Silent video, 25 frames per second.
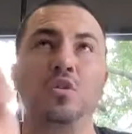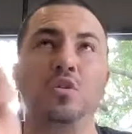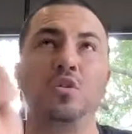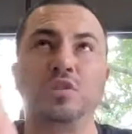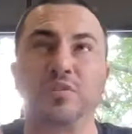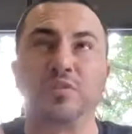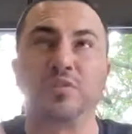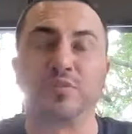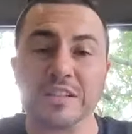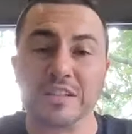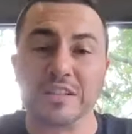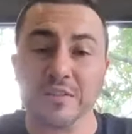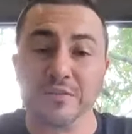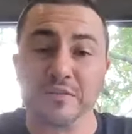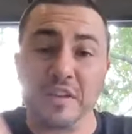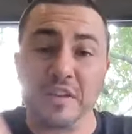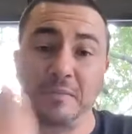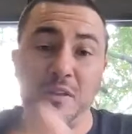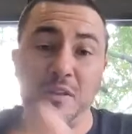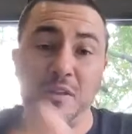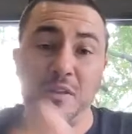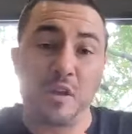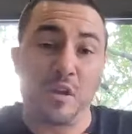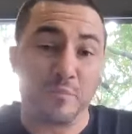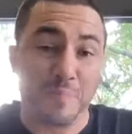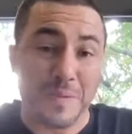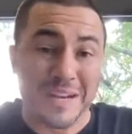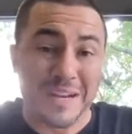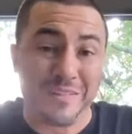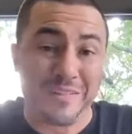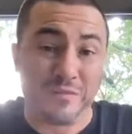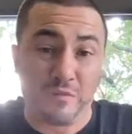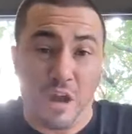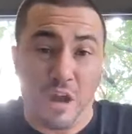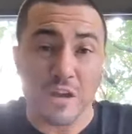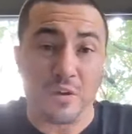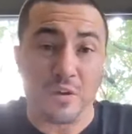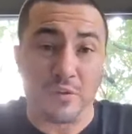whose friends and family who have
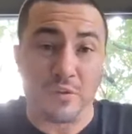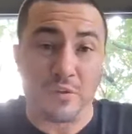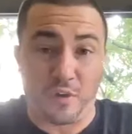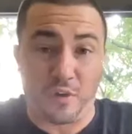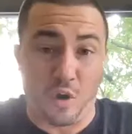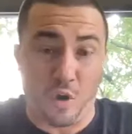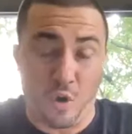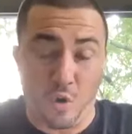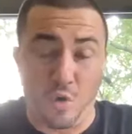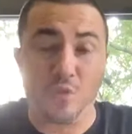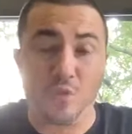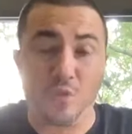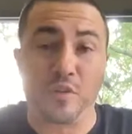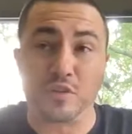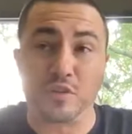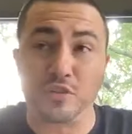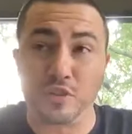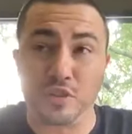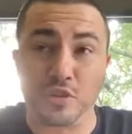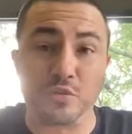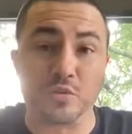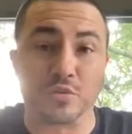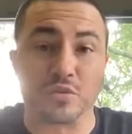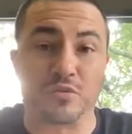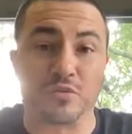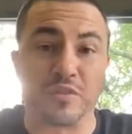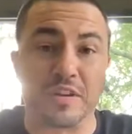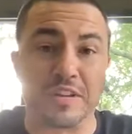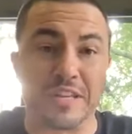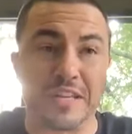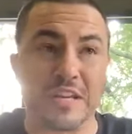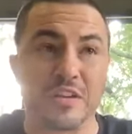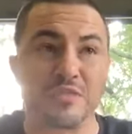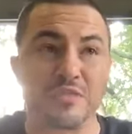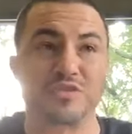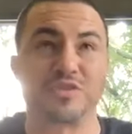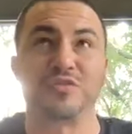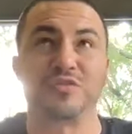been in Rhino for over two, three
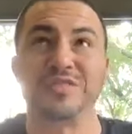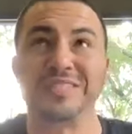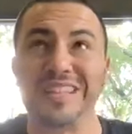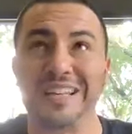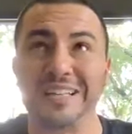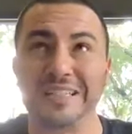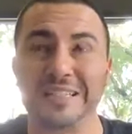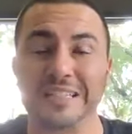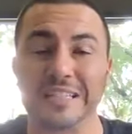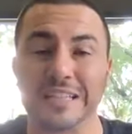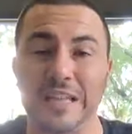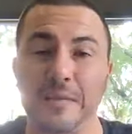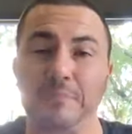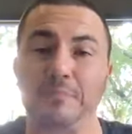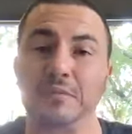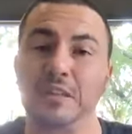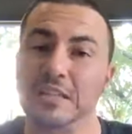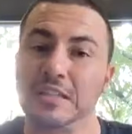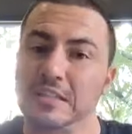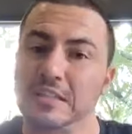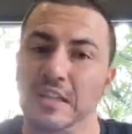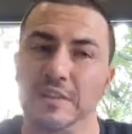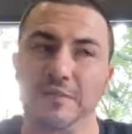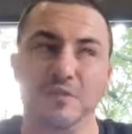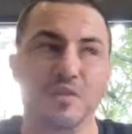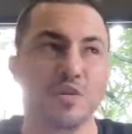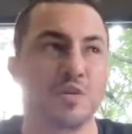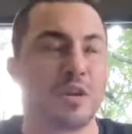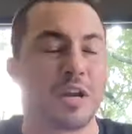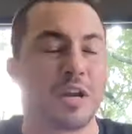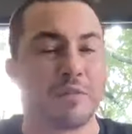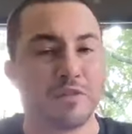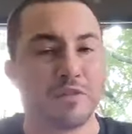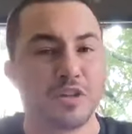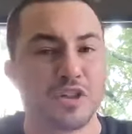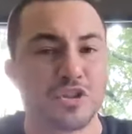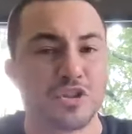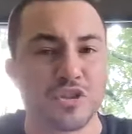years have said to them, listen, if you could
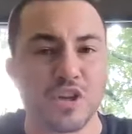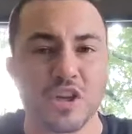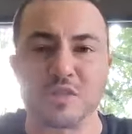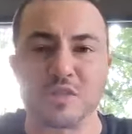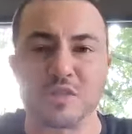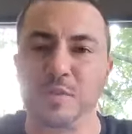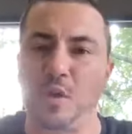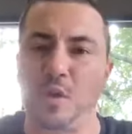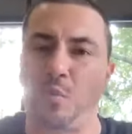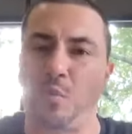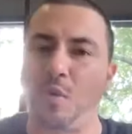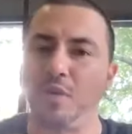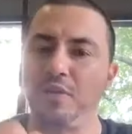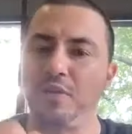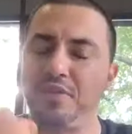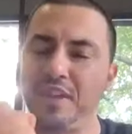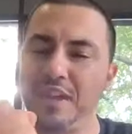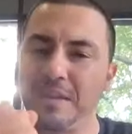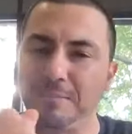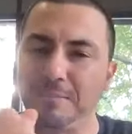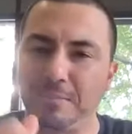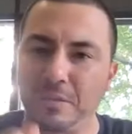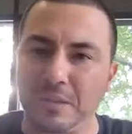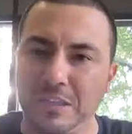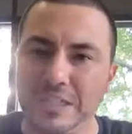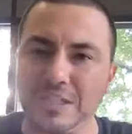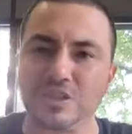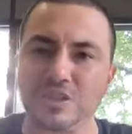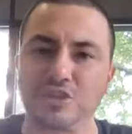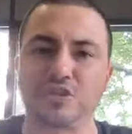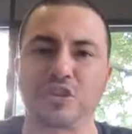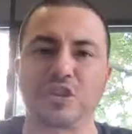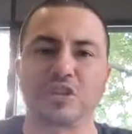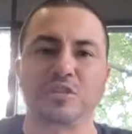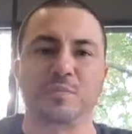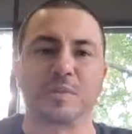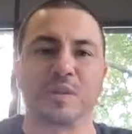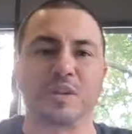ever just trust me on one thing, please
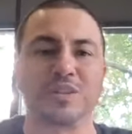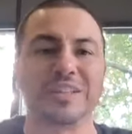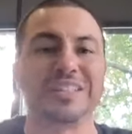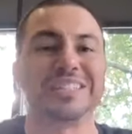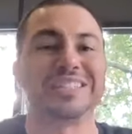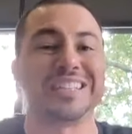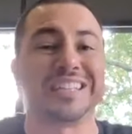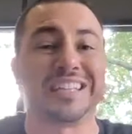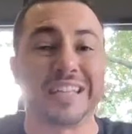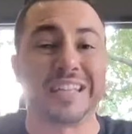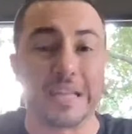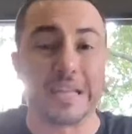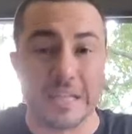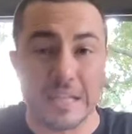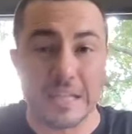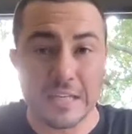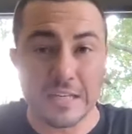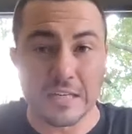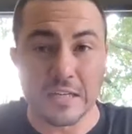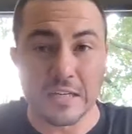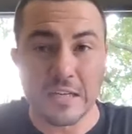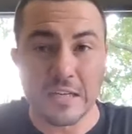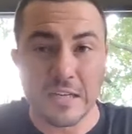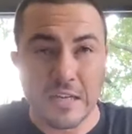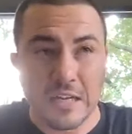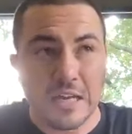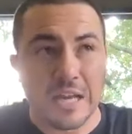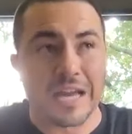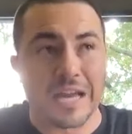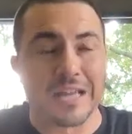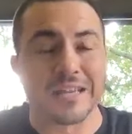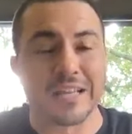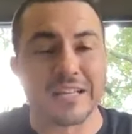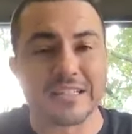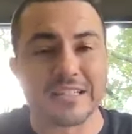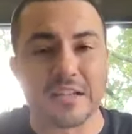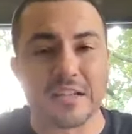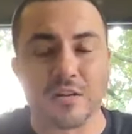trust me on this and get in.
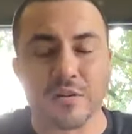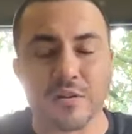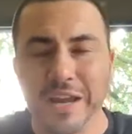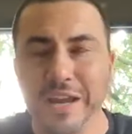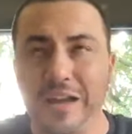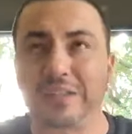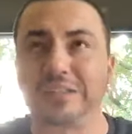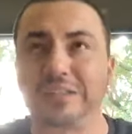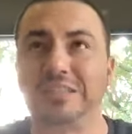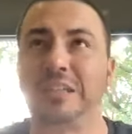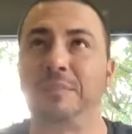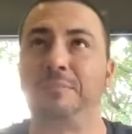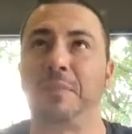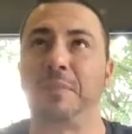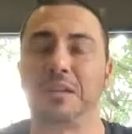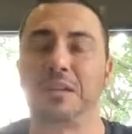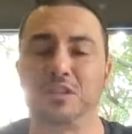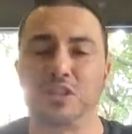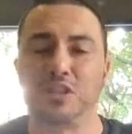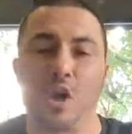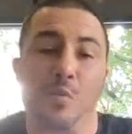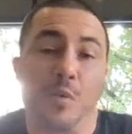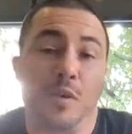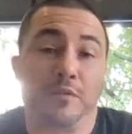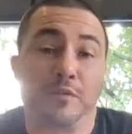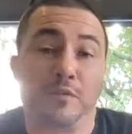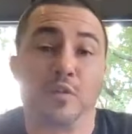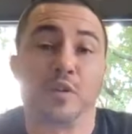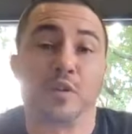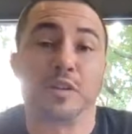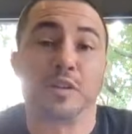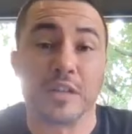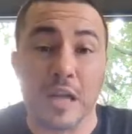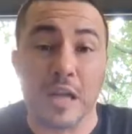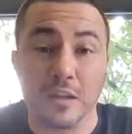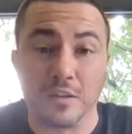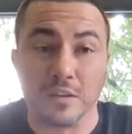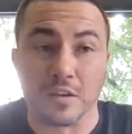And they said, okay, I'll dip my toe in for
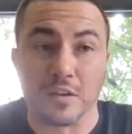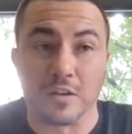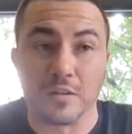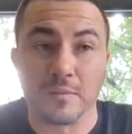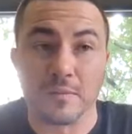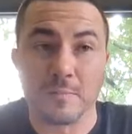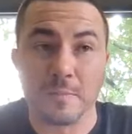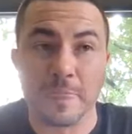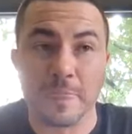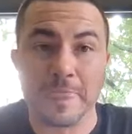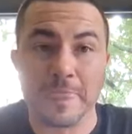a dollar.